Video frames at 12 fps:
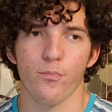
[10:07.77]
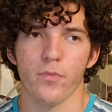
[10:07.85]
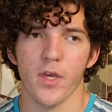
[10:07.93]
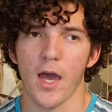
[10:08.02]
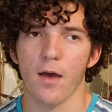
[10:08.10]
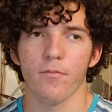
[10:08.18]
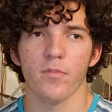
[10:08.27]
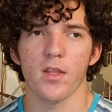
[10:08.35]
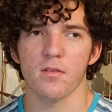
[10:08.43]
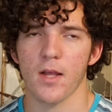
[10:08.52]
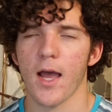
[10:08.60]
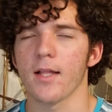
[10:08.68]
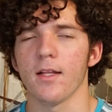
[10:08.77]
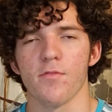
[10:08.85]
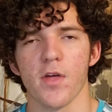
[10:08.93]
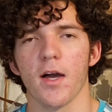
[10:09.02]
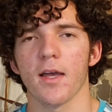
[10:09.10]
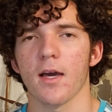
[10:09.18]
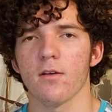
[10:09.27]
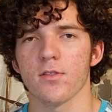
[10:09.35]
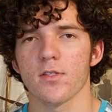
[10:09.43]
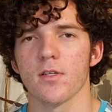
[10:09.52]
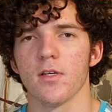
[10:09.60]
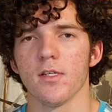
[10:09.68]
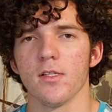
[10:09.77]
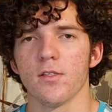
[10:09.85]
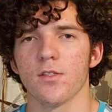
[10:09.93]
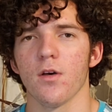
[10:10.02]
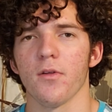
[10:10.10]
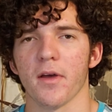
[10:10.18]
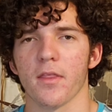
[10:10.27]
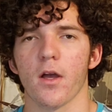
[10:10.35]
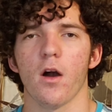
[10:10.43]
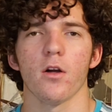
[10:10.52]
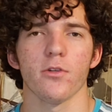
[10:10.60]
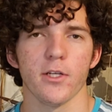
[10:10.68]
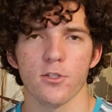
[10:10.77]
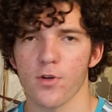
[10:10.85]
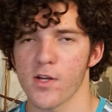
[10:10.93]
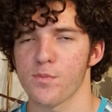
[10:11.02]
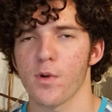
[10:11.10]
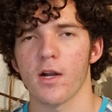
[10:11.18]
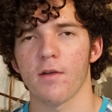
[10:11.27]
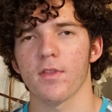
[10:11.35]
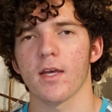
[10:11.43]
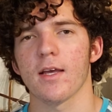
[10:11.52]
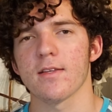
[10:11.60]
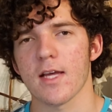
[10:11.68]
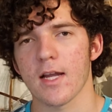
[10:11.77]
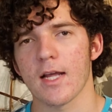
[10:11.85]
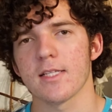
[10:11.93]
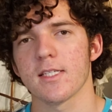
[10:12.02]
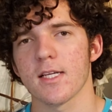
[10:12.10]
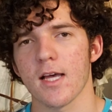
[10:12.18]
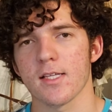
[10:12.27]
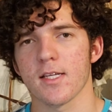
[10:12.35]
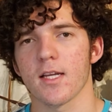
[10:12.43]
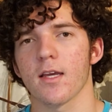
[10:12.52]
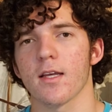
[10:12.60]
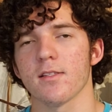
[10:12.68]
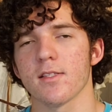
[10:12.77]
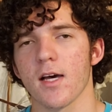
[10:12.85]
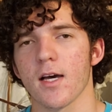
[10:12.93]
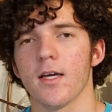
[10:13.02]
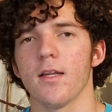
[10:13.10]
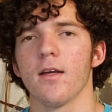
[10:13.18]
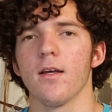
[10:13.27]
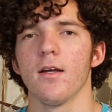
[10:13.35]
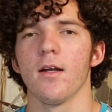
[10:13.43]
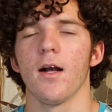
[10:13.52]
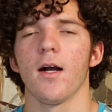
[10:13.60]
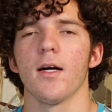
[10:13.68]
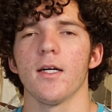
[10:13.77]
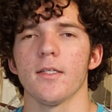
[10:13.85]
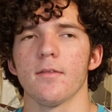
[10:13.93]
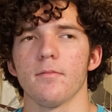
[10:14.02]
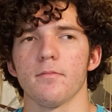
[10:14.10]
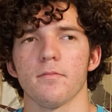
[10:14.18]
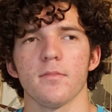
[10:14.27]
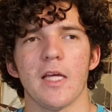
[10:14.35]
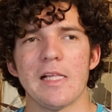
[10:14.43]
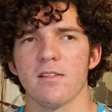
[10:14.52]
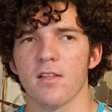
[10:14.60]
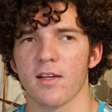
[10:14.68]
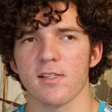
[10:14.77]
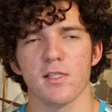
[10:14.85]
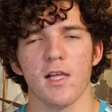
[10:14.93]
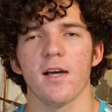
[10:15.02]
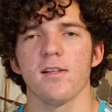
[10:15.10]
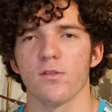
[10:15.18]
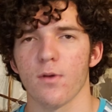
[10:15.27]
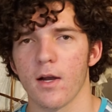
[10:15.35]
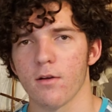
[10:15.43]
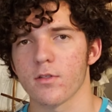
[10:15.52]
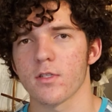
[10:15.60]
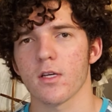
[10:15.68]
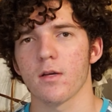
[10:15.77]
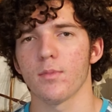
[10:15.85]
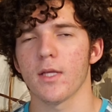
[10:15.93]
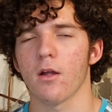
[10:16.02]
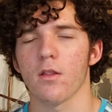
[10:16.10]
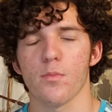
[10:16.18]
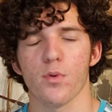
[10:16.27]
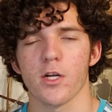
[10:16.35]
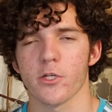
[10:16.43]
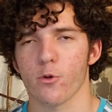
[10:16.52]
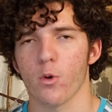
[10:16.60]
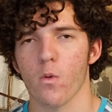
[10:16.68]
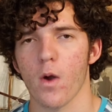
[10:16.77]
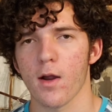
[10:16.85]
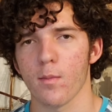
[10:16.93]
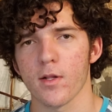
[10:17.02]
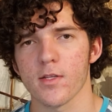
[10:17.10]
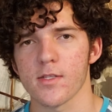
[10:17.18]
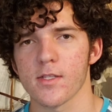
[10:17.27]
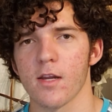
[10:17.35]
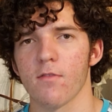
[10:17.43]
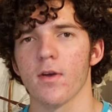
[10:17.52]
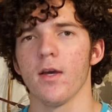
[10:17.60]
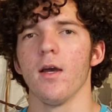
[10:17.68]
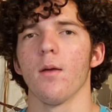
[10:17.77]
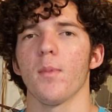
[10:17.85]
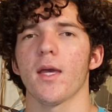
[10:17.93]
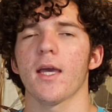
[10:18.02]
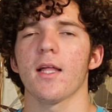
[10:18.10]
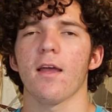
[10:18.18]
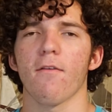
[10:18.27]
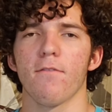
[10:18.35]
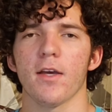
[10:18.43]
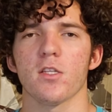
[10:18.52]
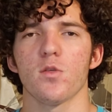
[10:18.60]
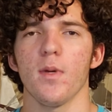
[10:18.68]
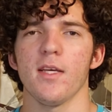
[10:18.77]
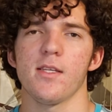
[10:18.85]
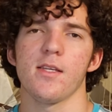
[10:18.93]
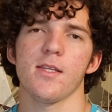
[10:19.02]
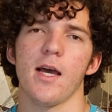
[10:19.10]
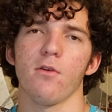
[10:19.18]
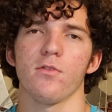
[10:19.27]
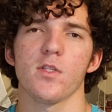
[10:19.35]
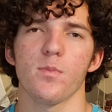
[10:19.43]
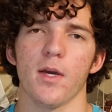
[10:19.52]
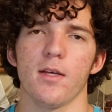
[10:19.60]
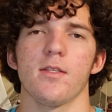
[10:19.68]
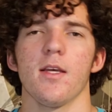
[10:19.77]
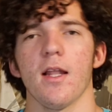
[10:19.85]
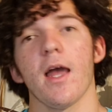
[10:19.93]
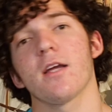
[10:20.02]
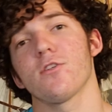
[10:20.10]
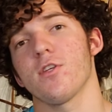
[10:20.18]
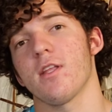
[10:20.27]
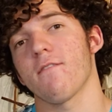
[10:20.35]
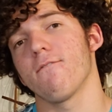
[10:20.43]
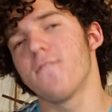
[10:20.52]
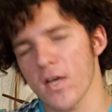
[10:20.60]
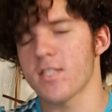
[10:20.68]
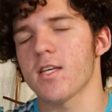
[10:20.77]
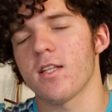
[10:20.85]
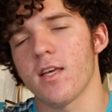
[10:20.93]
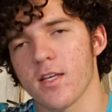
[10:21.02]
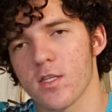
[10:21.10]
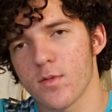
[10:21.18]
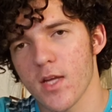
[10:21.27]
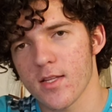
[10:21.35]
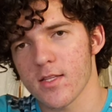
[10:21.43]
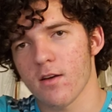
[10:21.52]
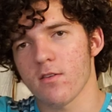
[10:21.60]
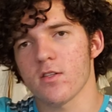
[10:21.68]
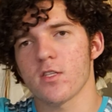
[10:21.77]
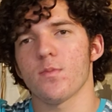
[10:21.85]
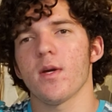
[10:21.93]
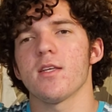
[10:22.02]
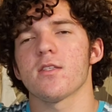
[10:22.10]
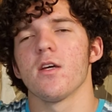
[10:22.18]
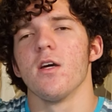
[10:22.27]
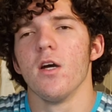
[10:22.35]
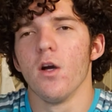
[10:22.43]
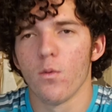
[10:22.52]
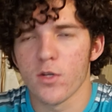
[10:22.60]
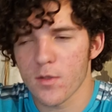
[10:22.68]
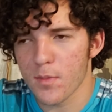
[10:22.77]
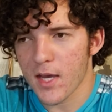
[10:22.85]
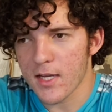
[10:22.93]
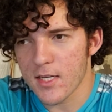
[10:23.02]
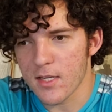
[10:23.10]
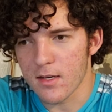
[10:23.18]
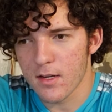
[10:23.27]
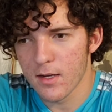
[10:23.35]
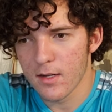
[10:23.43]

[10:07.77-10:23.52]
Yeah, I love the Hug House. So like the concrete is transparent and everything gives that nice aesthetic inside. It like slides around to complete all the project requirements. Instead of making like fixed pieces out in space, it actually like physically extends out in space, which is something I didn't